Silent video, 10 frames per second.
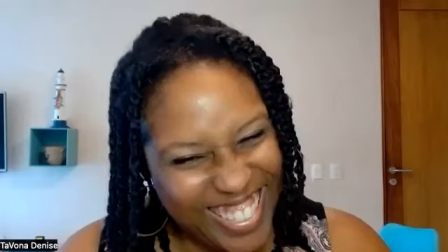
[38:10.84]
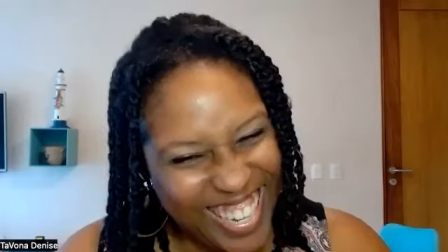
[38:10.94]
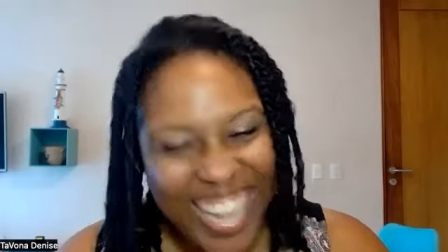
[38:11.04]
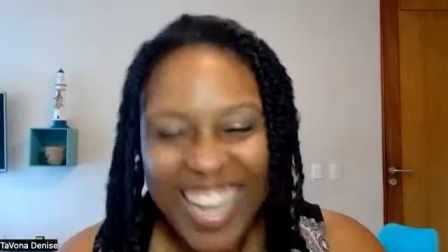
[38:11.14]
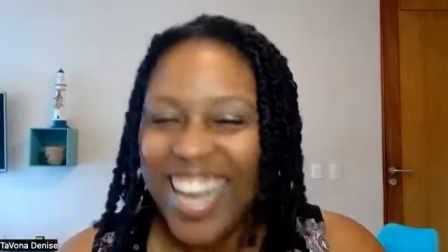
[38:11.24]
I
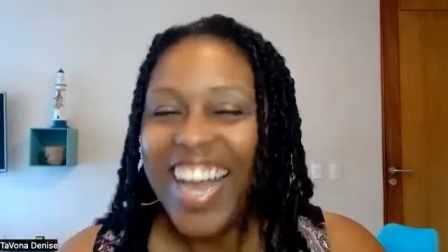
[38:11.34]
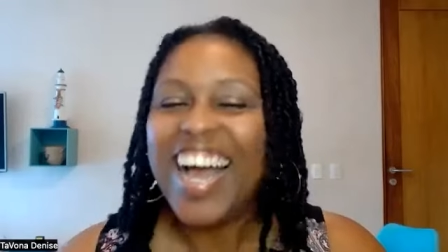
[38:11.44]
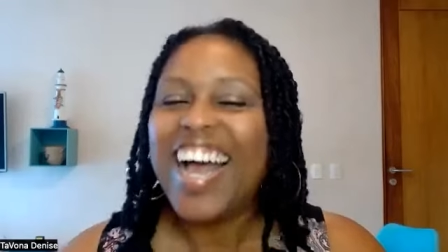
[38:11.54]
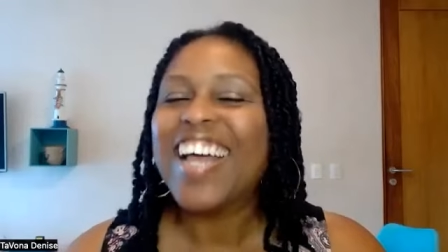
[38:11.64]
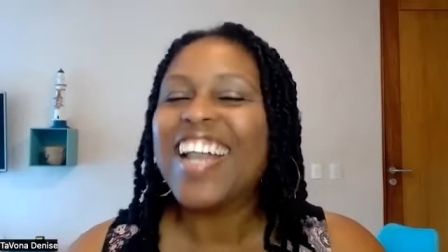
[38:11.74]
love that?
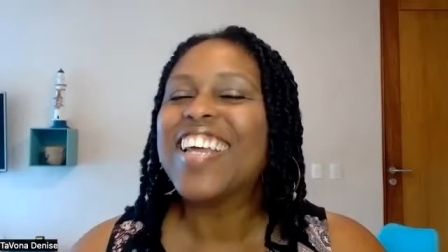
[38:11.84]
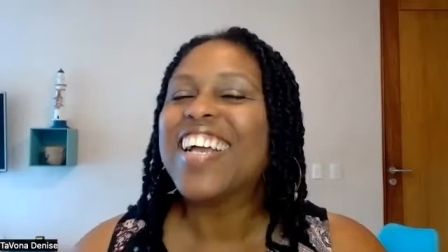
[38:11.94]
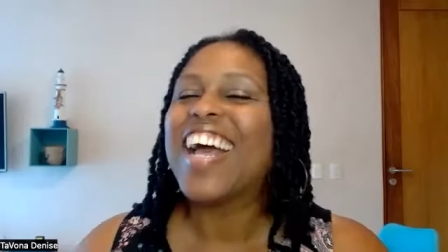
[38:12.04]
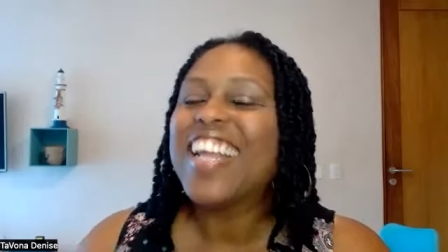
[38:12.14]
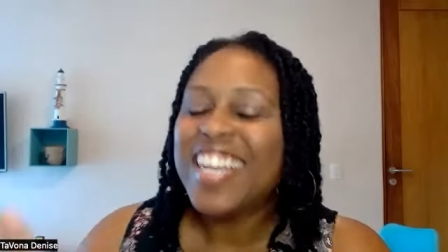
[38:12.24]
Look,
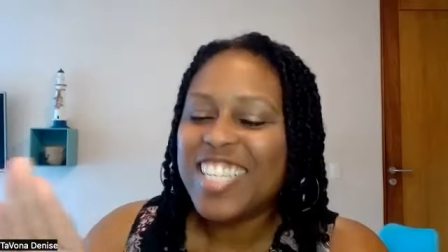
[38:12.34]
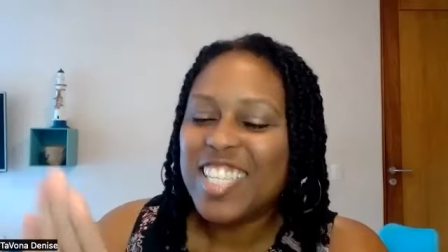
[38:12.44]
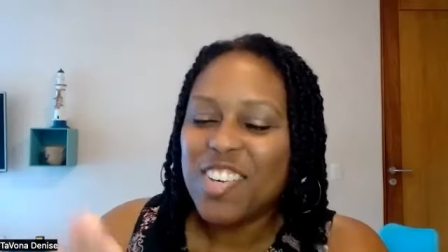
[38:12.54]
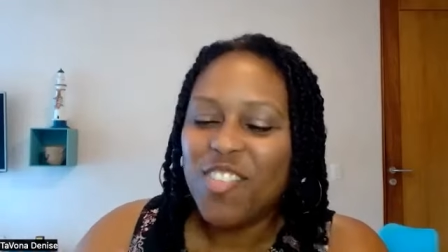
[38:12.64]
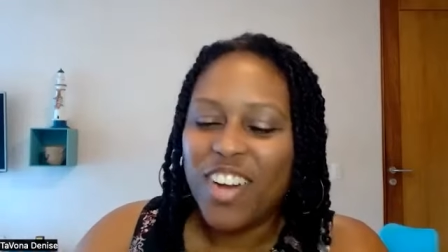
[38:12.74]
I got to
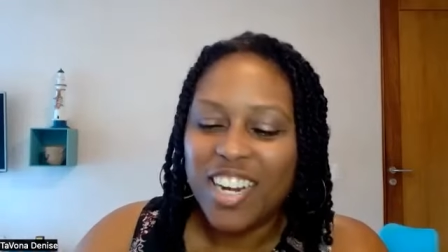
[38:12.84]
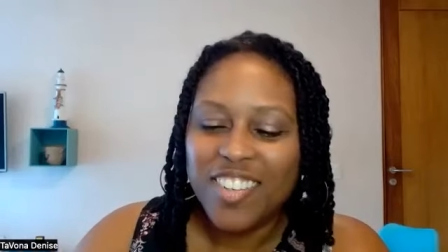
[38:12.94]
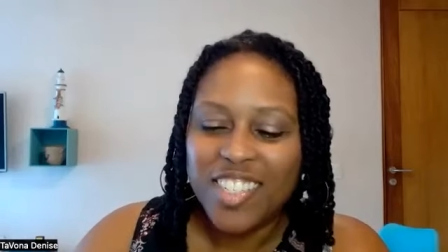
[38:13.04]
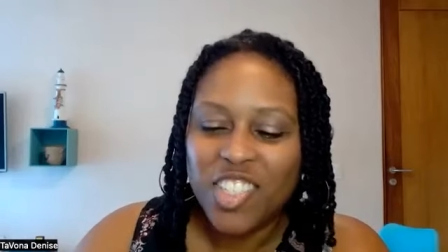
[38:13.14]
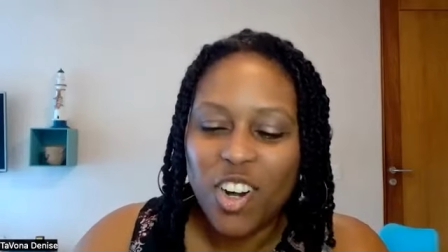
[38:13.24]
see one of
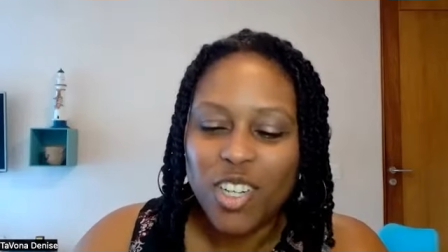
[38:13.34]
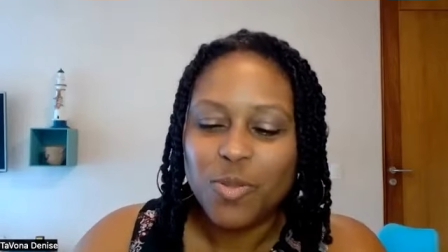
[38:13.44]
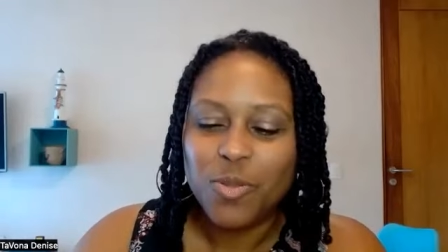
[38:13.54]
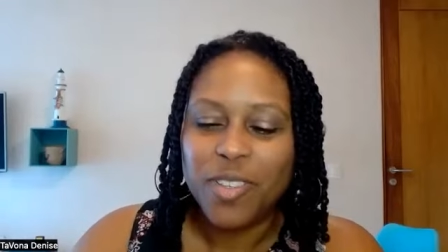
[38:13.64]
the charts